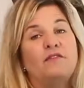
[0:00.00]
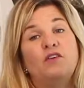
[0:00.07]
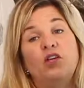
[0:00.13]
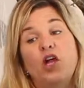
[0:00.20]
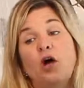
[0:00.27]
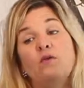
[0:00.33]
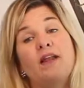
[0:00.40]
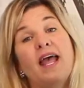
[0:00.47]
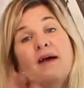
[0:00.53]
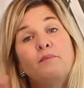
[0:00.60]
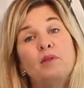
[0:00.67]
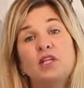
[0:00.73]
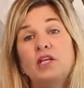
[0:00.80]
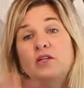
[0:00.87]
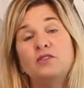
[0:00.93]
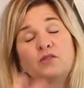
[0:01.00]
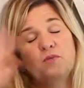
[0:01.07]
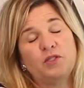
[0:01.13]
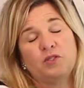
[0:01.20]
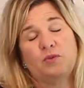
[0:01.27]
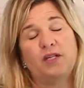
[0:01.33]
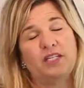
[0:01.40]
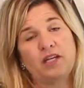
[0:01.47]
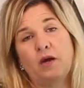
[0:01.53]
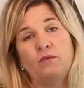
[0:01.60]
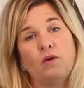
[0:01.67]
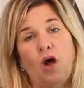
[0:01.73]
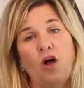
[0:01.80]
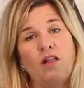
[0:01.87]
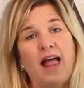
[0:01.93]
If you don't have balloons, which we
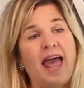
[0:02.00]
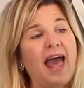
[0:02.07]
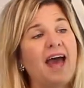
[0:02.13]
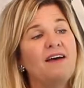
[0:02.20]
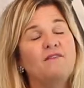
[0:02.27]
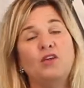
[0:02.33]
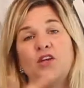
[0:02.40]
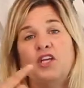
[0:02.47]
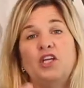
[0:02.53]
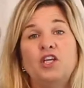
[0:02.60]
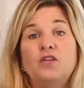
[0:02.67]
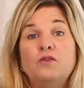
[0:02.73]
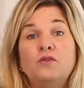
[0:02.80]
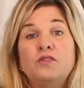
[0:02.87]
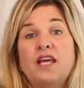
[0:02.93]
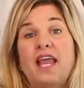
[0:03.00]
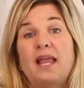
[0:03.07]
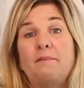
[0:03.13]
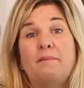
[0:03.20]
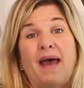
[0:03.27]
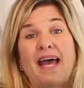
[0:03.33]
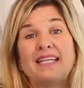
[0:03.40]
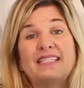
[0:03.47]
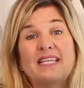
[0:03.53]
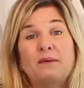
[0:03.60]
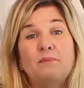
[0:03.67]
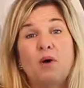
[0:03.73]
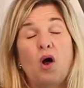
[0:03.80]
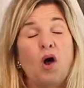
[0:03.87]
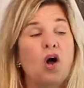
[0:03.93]
don't all have, you can use a
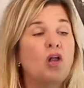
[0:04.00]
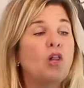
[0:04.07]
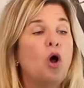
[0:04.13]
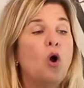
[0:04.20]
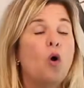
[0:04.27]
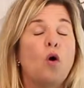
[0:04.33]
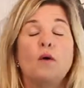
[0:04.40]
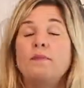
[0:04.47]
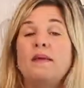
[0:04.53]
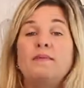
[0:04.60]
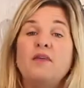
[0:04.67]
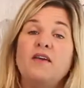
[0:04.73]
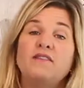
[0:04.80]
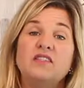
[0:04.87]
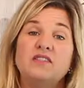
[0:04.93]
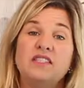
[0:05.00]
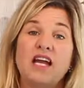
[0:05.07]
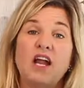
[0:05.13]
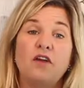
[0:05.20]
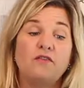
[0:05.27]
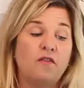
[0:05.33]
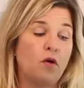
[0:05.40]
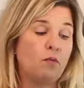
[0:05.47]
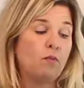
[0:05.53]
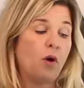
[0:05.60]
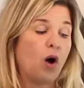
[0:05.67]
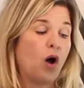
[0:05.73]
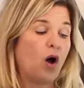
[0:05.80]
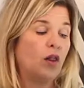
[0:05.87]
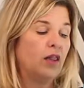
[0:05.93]
basketball, or maybe you have a styrofoam
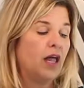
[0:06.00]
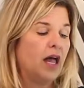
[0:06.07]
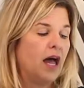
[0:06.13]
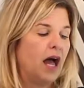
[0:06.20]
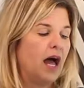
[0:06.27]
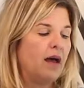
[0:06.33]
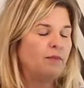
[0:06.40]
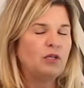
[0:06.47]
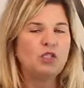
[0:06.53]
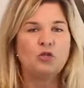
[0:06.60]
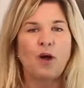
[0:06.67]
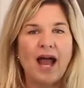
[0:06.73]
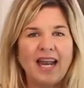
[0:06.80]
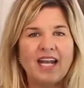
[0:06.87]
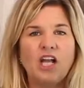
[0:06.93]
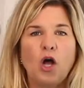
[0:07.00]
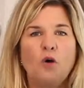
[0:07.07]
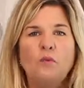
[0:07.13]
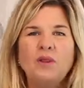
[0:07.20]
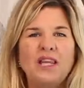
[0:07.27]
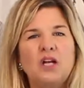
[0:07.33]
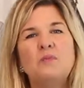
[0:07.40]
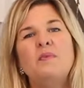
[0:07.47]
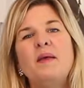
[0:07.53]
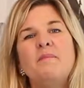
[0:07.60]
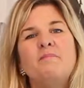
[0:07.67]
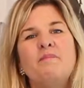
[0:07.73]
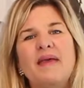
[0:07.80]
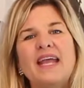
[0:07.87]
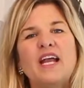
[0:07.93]
ball. Try to go a little
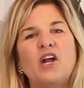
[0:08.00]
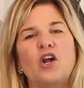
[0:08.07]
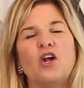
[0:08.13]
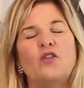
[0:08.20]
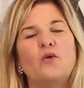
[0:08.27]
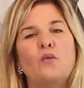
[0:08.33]
bit bigger.